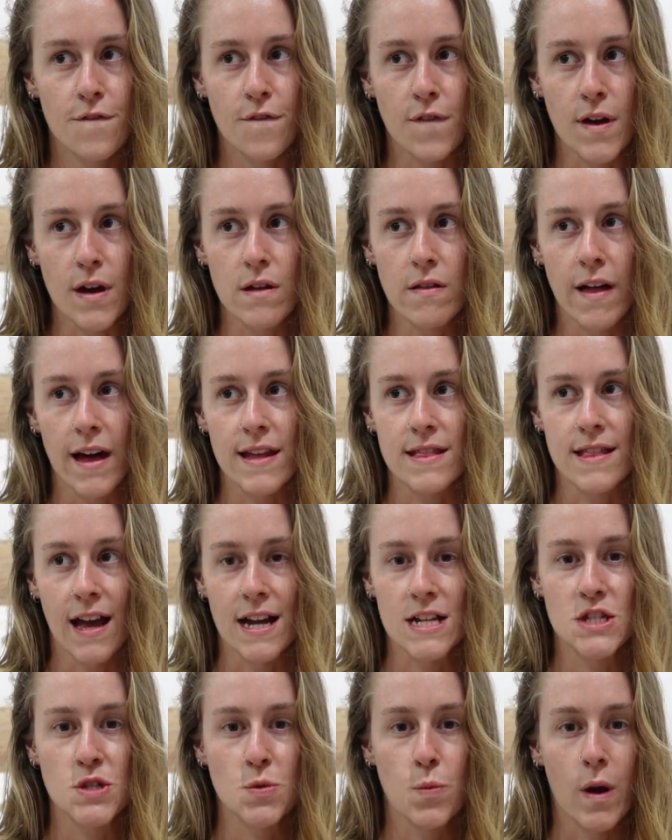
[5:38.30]
feel like
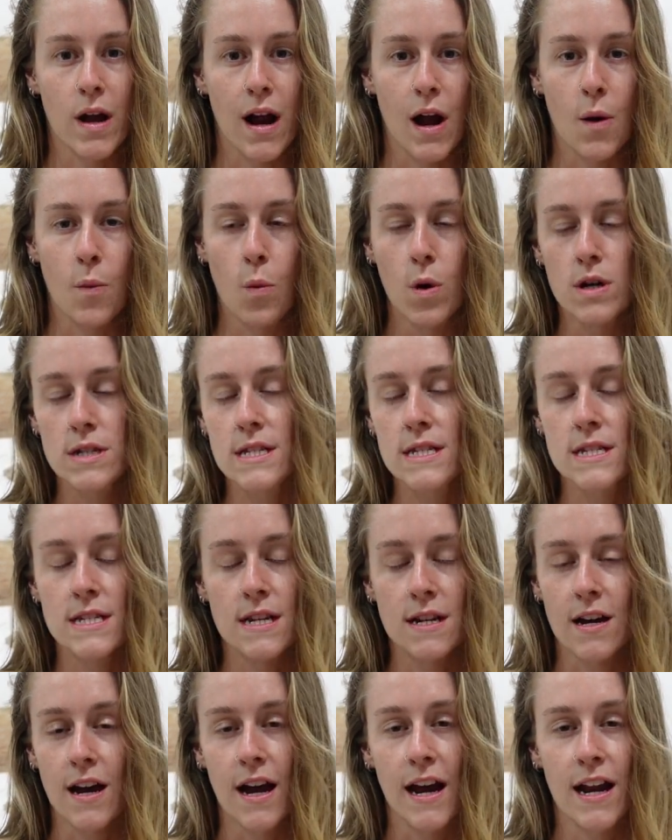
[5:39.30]
that's where I was
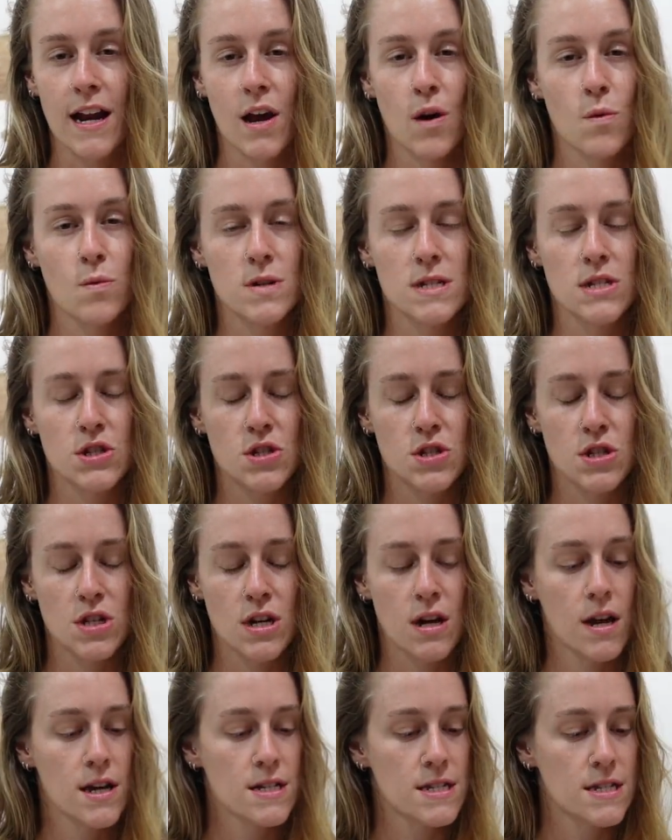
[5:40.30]
tonight. I was
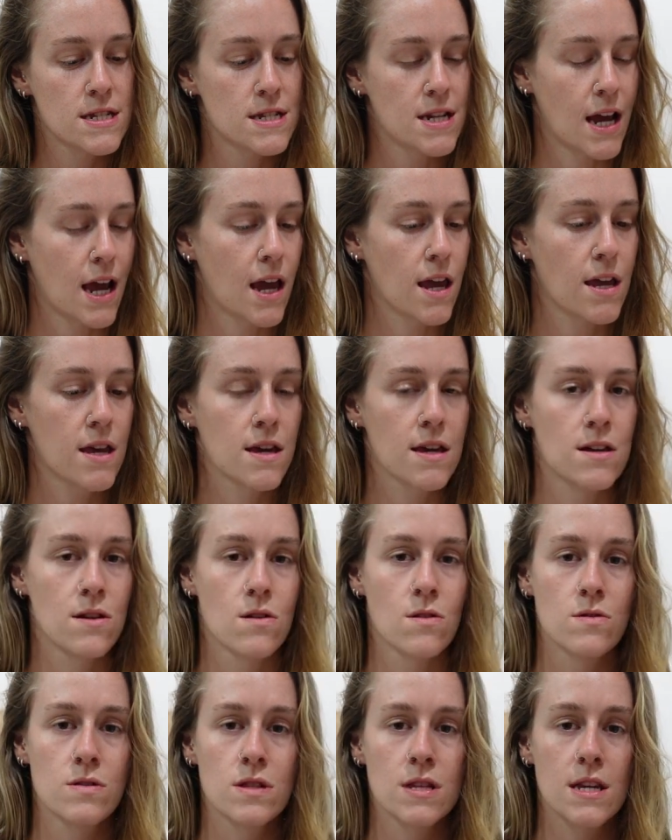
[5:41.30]
just taken
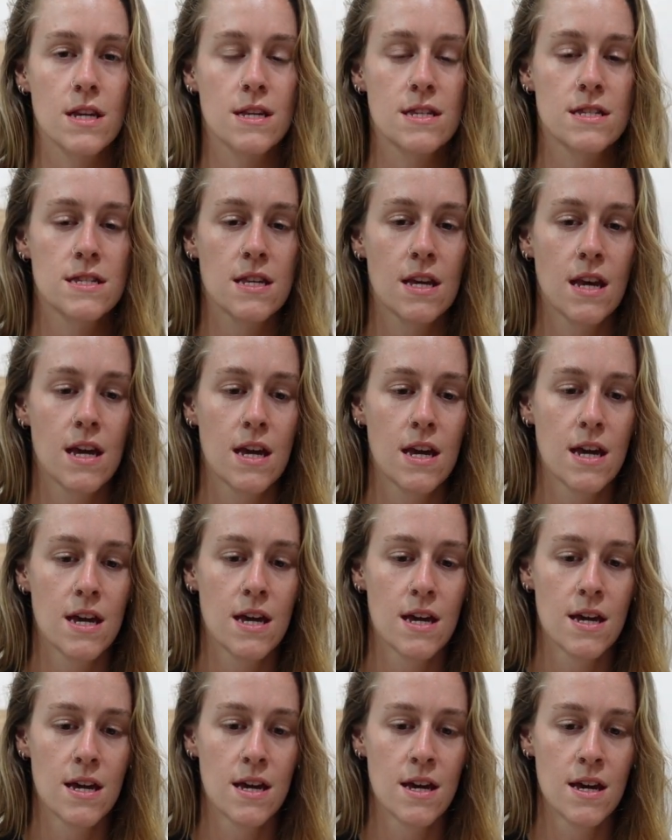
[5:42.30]
on this
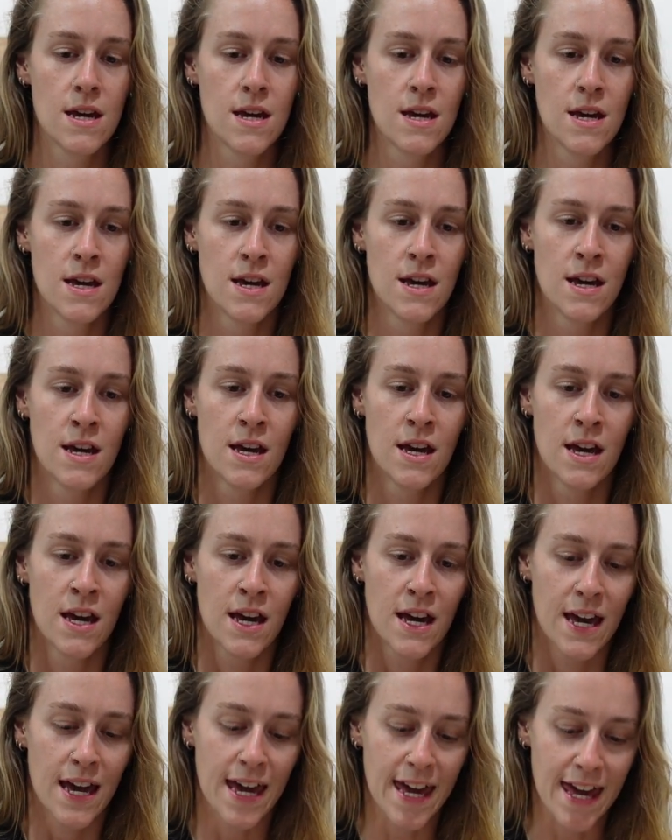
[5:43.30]

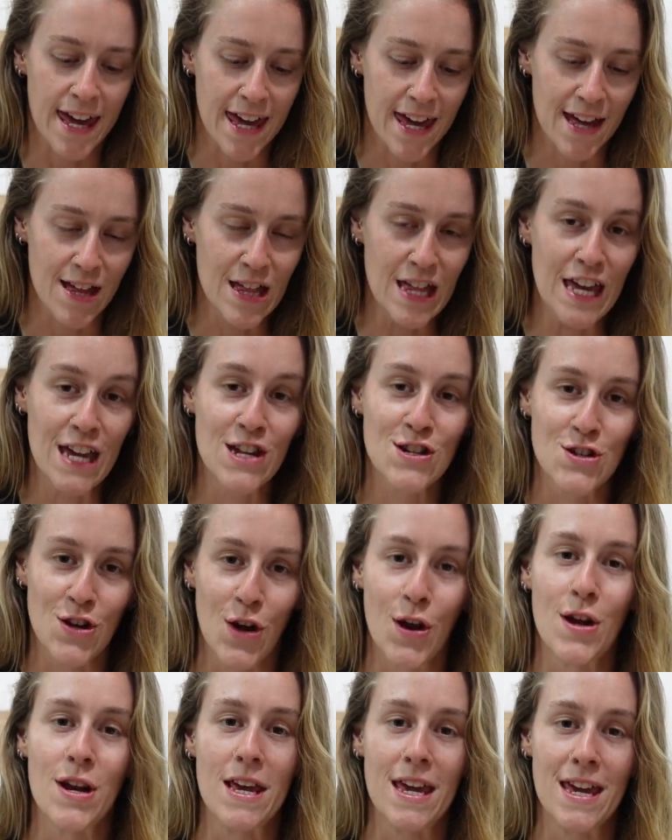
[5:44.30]
healing
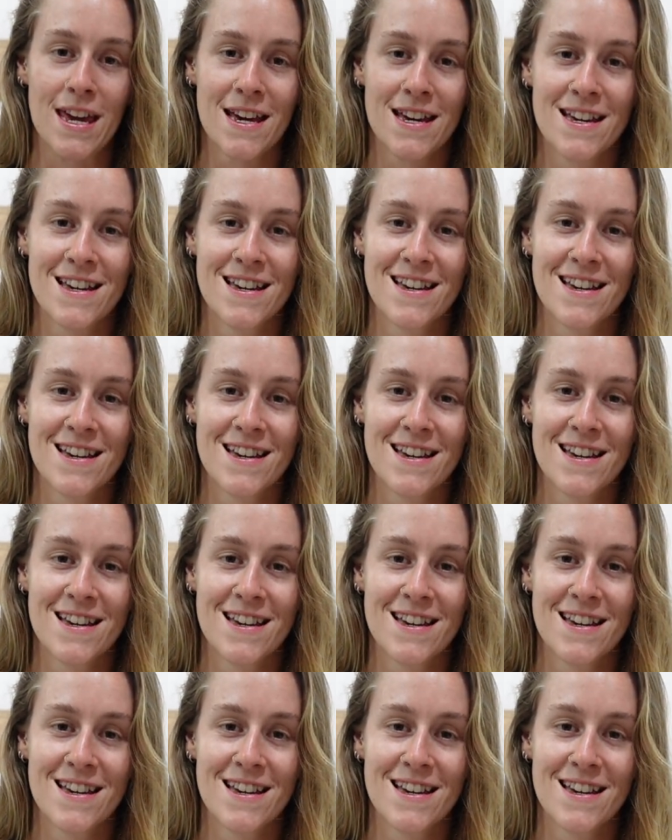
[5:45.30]
journey,